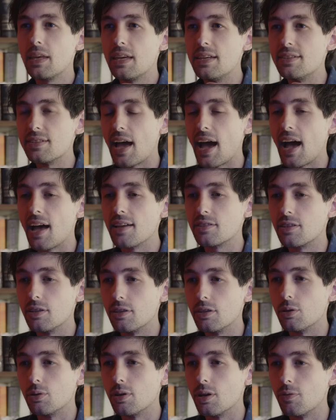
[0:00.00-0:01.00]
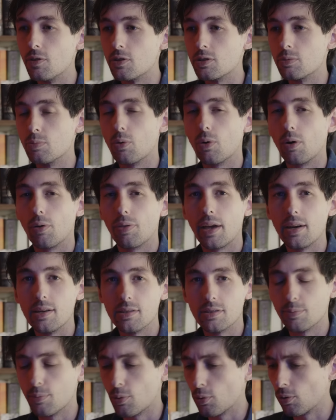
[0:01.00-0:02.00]
He's asking you if it's moral. That
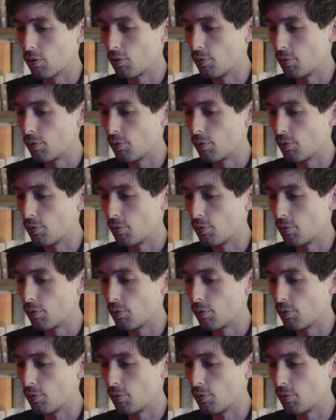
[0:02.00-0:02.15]
is a moral